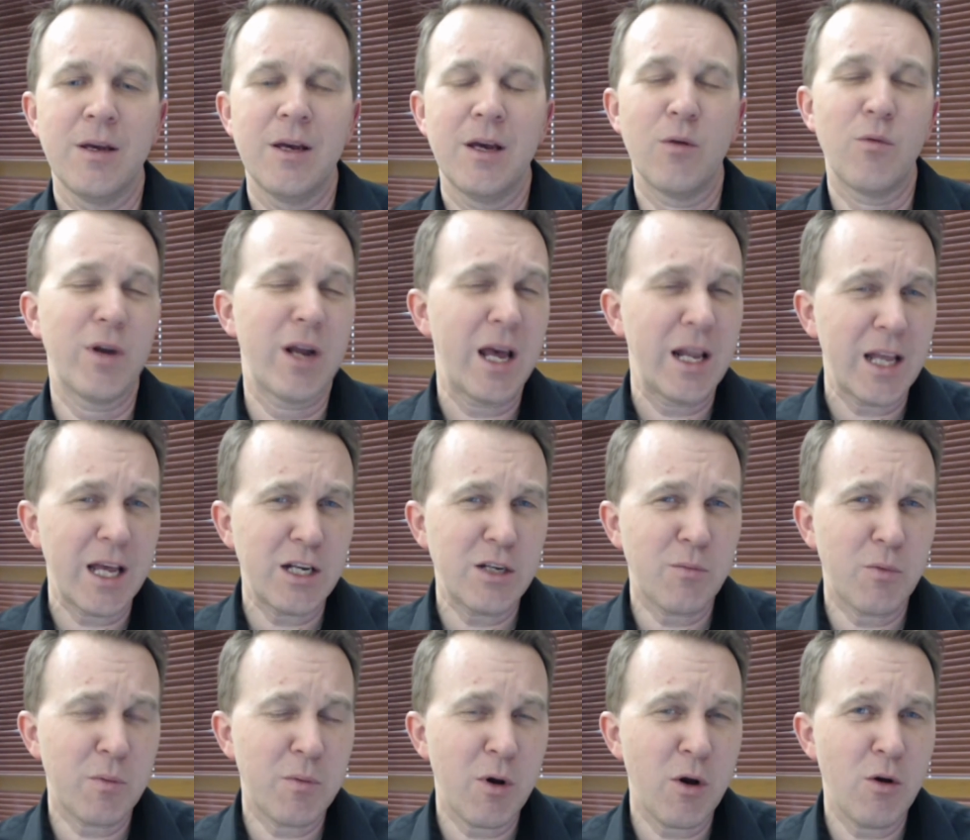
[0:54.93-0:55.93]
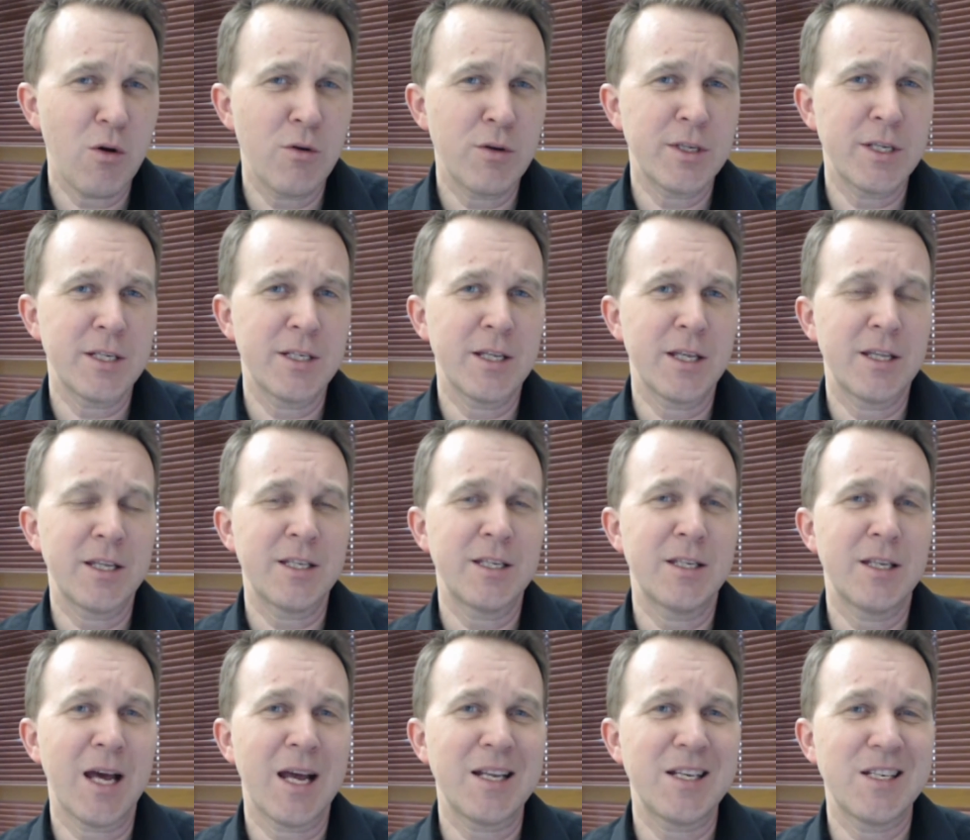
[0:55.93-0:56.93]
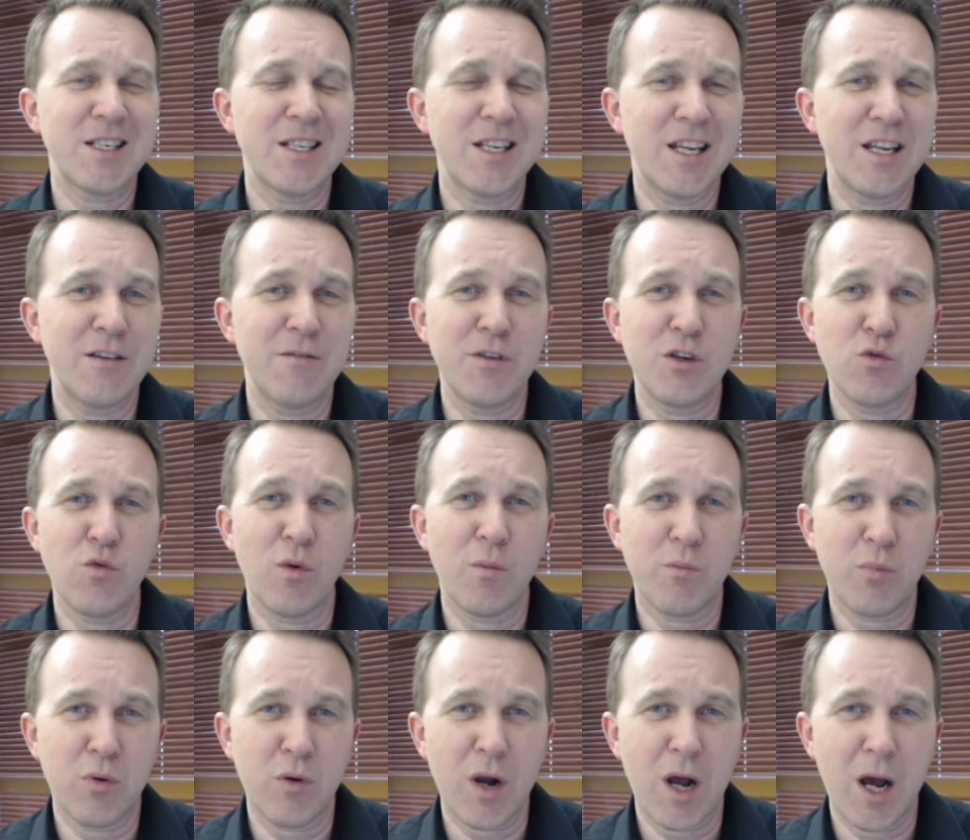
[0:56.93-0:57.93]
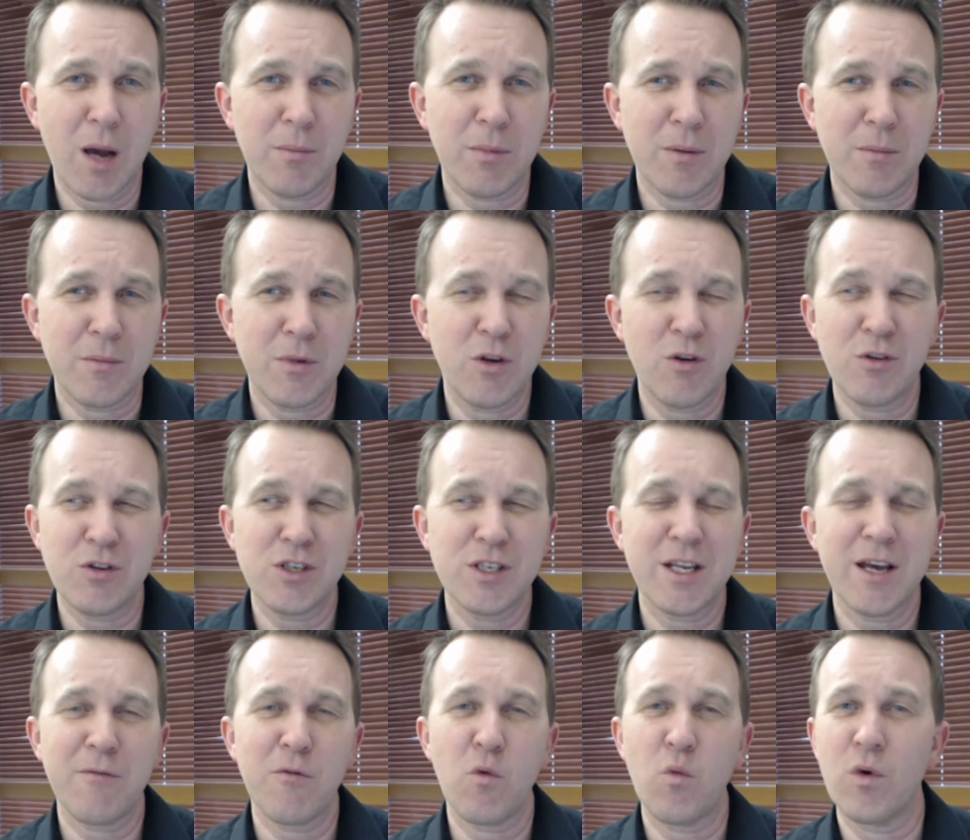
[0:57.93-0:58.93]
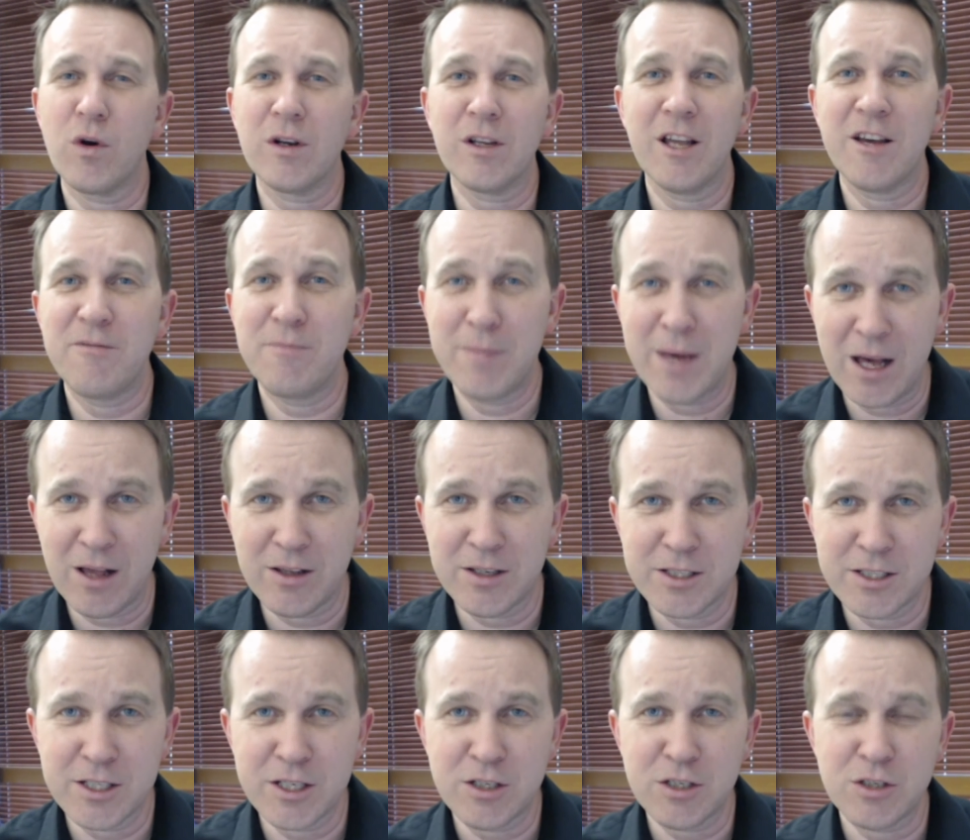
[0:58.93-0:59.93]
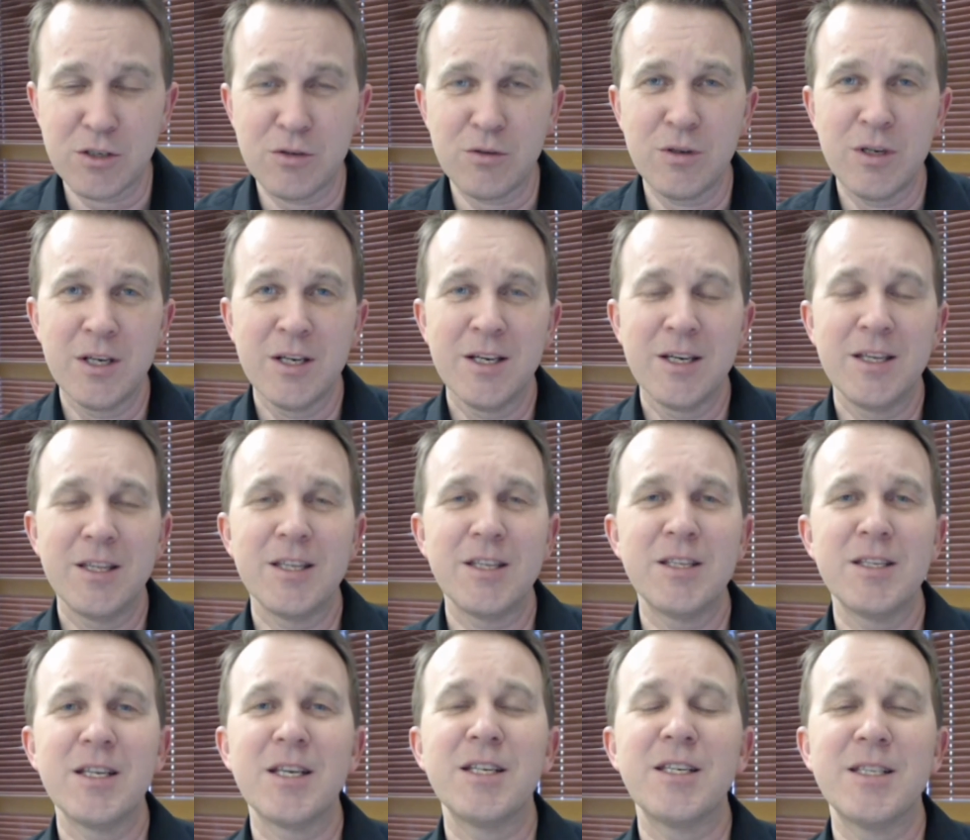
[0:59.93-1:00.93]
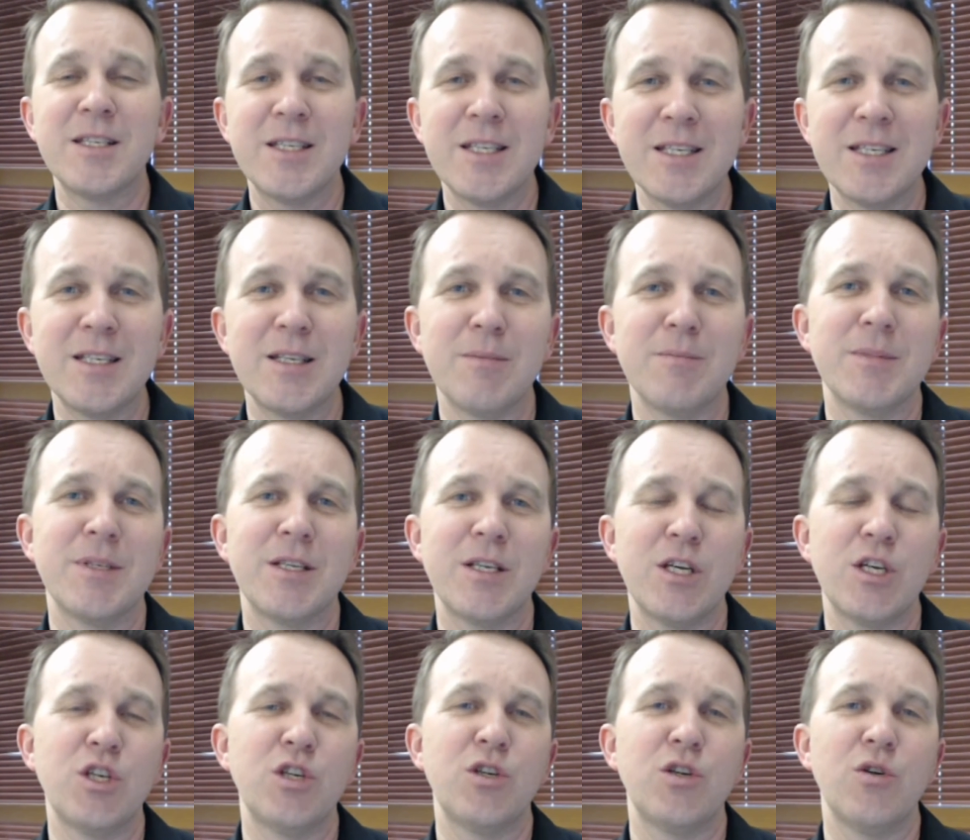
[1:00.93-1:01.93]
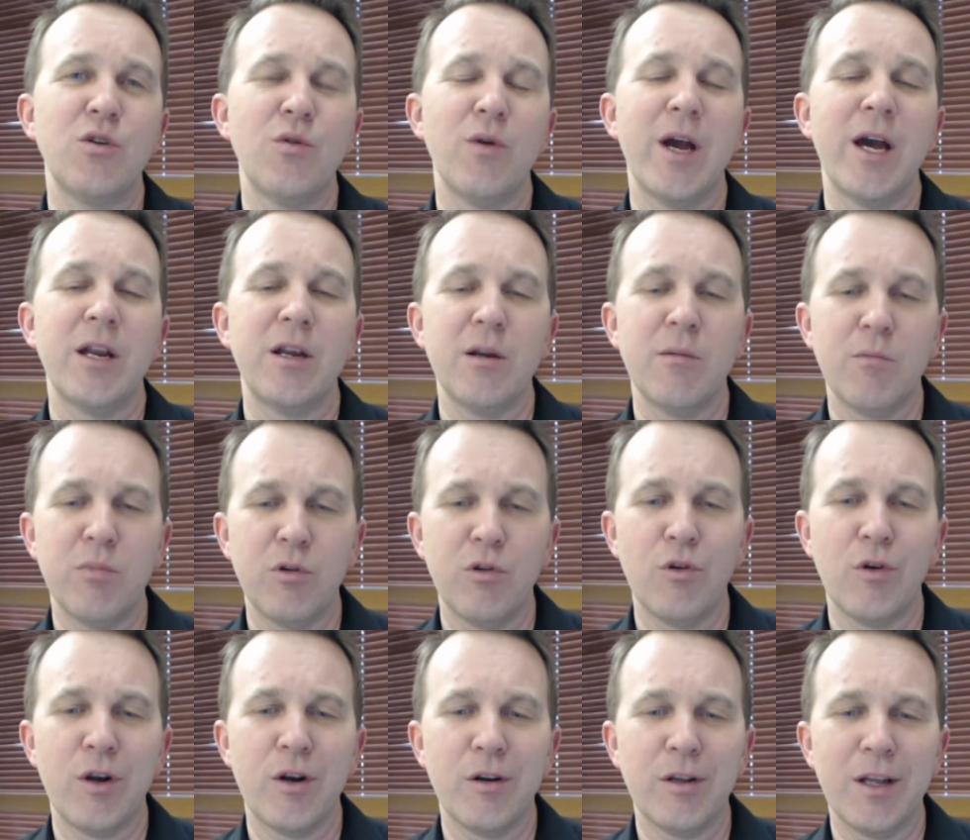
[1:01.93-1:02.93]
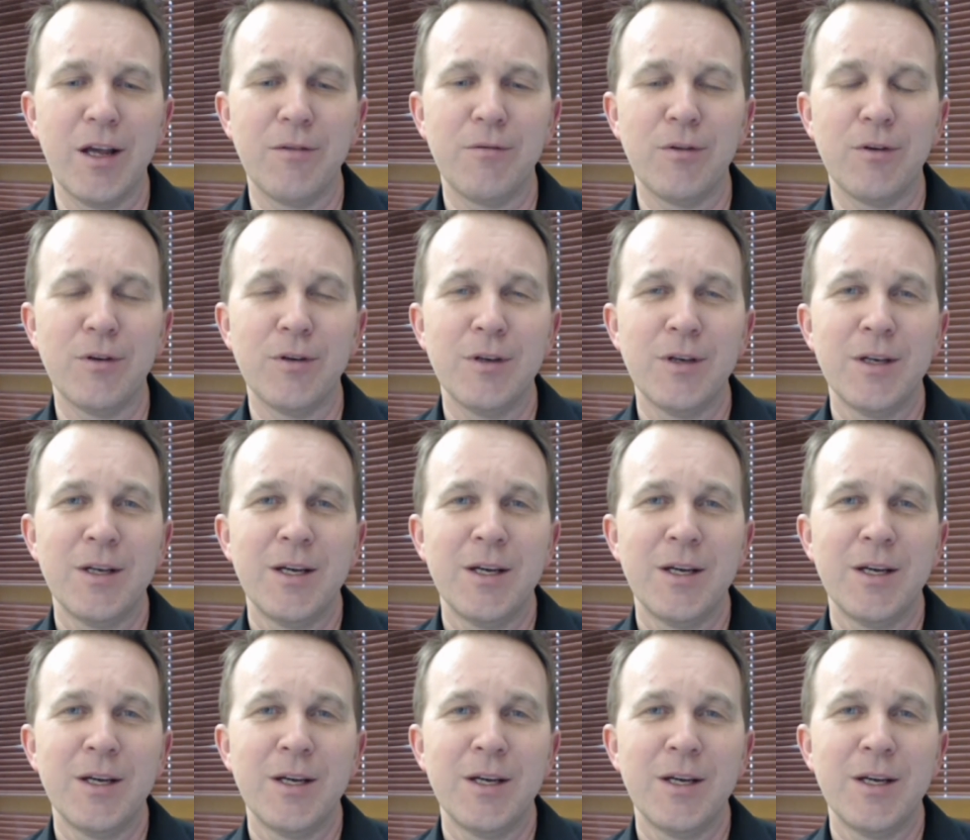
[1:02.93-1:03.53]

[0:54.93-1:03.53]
And what I'd like to propose is that this is not just an individual problem. You don't just have a work-life balance issue. This is a systems issue at an employer level.